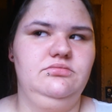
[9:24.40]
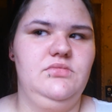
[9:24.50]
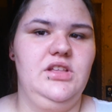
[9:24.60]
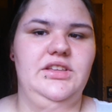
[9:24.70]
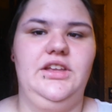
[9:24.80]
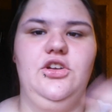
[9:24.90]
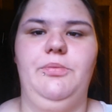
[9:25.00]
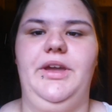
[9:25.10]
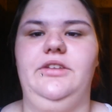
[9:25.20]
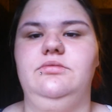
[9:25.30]
there's no
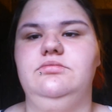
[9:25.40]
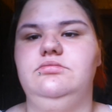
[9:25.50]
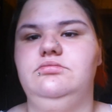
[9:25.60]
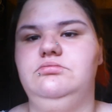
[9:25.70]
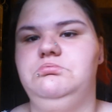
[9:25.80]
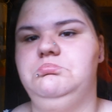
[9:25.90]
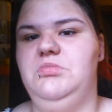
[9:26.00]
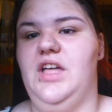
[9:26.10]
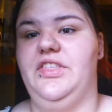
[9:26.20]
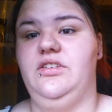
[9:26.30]
pain.
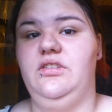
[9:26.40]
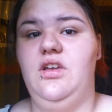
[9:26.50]
Nothing.